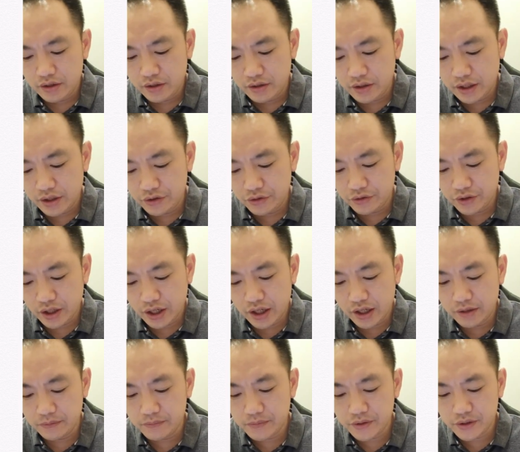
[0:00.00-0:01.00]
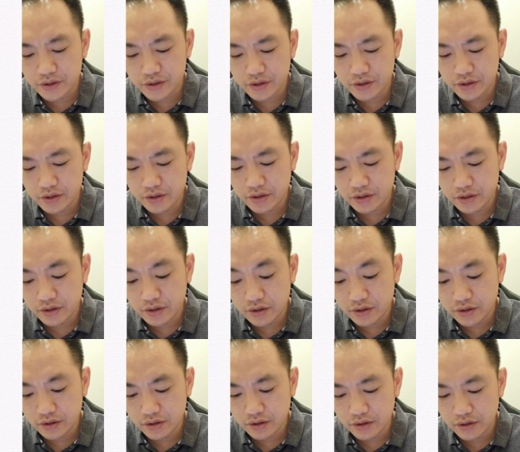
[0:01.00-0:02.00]
Then you times
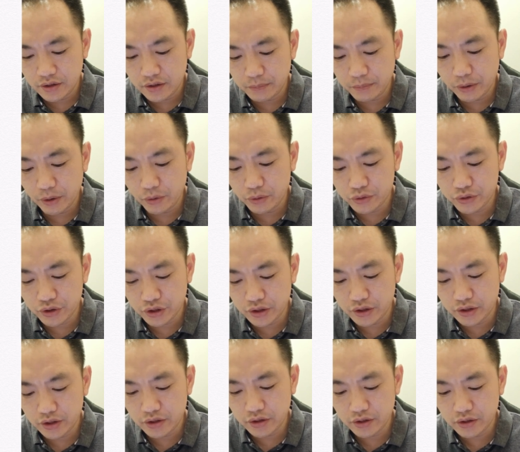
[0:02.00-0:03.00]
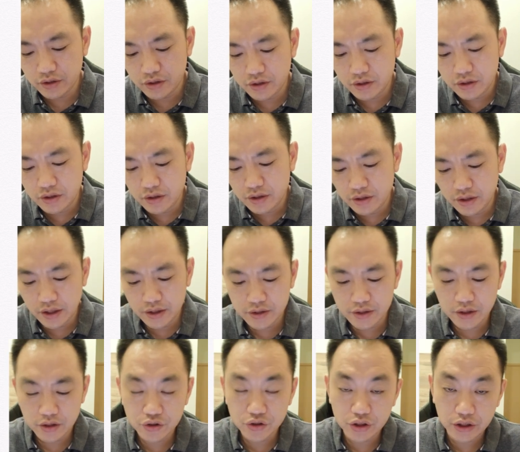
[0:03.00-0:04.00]
the portion that
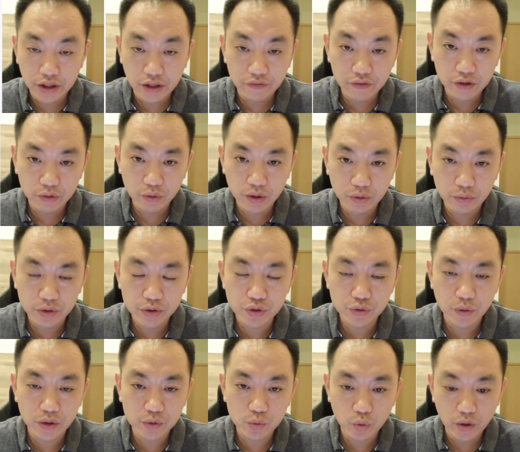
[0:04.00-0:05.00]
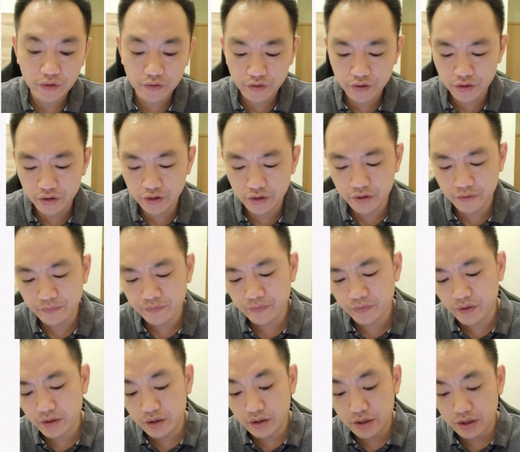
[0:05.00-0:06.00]
she gave away, which was 1/3.
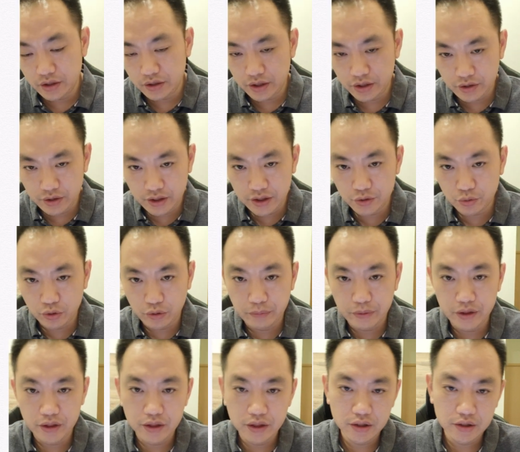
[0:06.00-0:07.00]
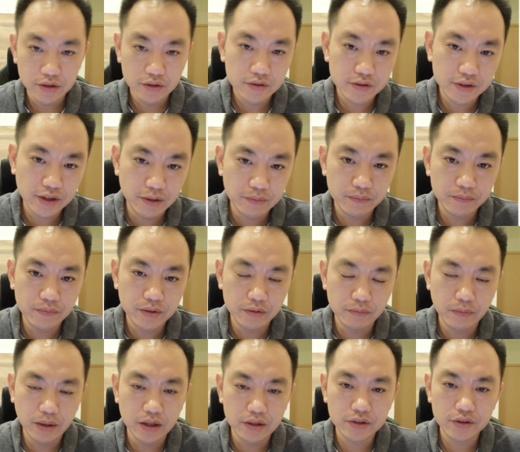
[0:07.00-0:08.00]
This will be the same
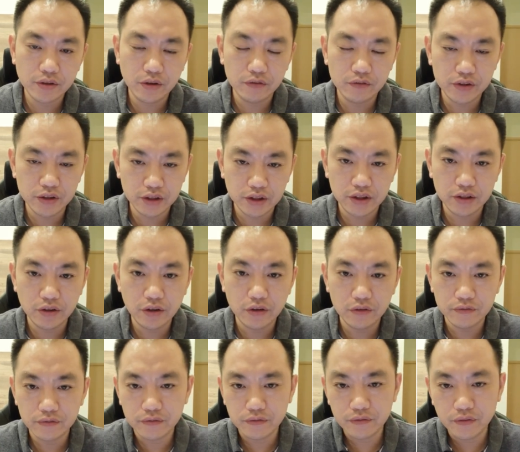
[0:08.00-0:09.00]
amount of the kilo of